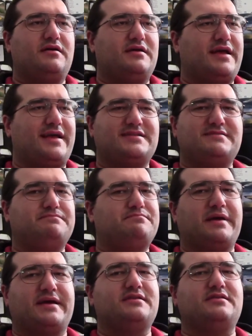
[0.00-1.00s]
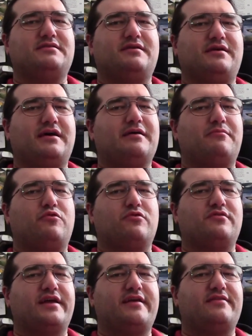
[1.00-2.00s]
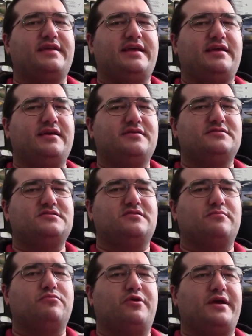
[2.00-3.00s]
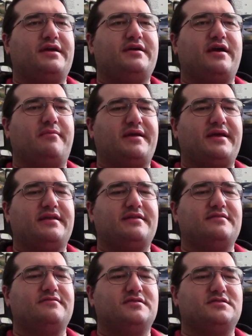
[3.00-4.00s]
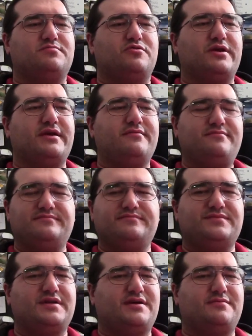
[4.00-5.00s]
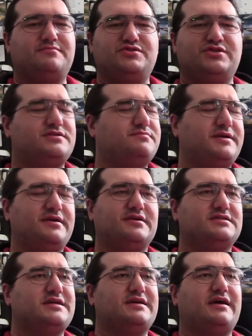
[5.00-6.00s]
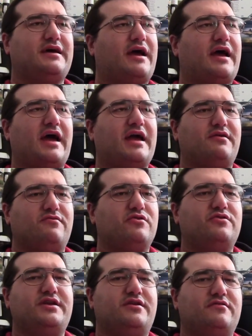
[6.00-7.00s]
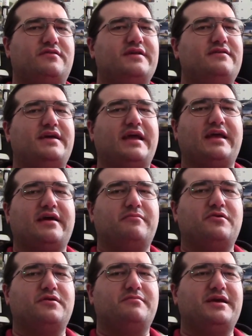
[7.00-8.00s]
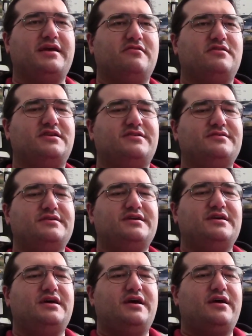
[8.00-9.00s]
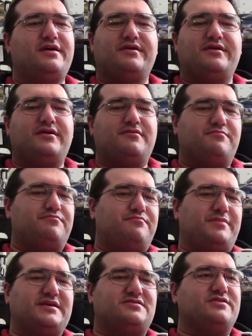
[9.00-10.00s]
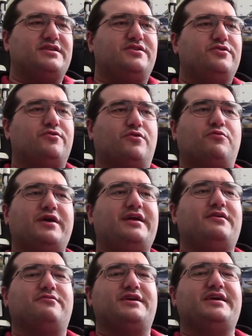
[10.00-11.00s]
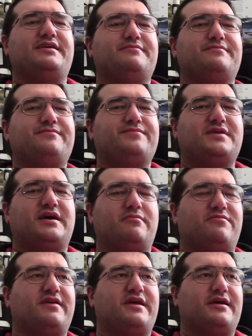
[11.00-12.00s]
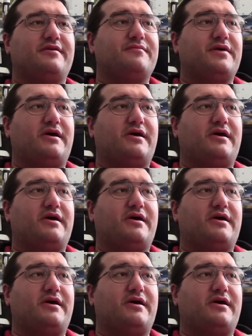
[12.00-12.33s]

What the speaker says: expect a more lengthy sort of break coming in the spring, just because I really don't think I'm going to be able to basically do a weekly type thing